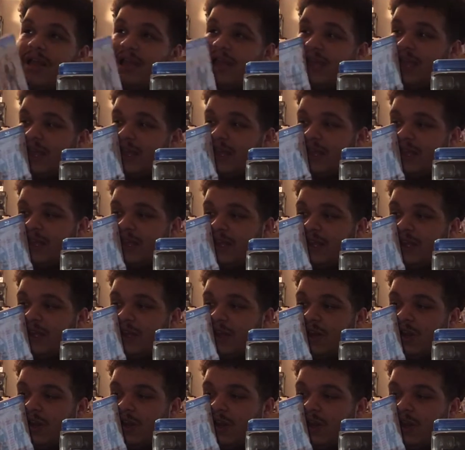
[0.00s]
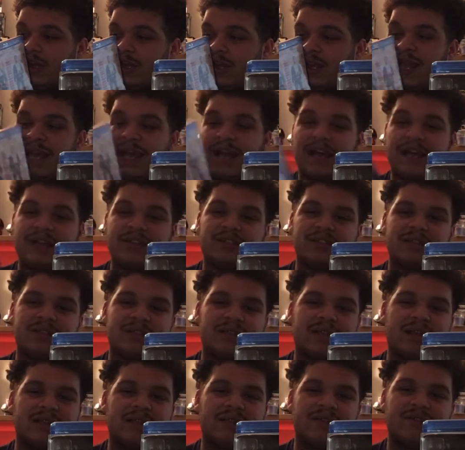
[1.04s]
And yeah,
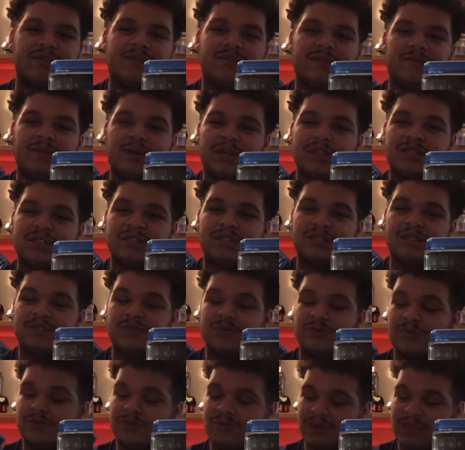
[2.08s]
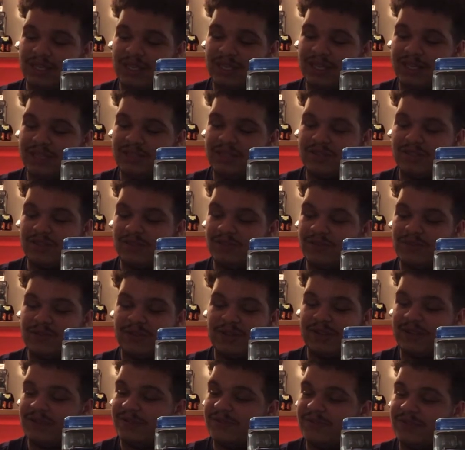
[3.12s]
I love watching this movie. It's so
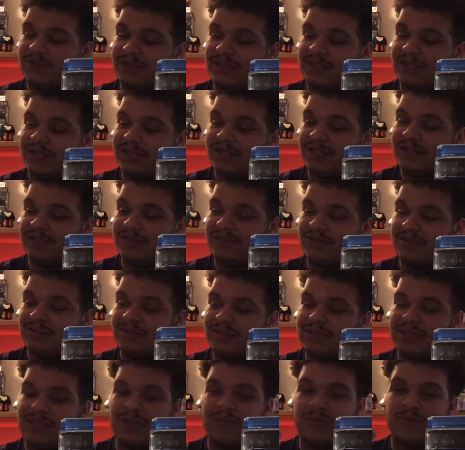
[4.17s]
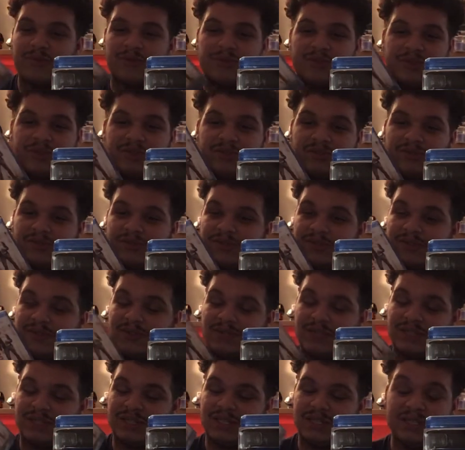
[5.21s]
fucking funny, and Seth Rogen is really
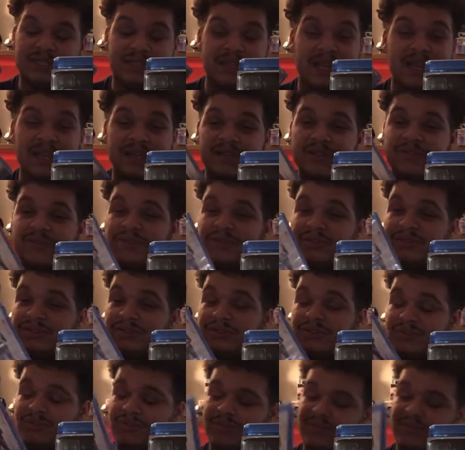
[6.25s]
funny. And Zac Efron too.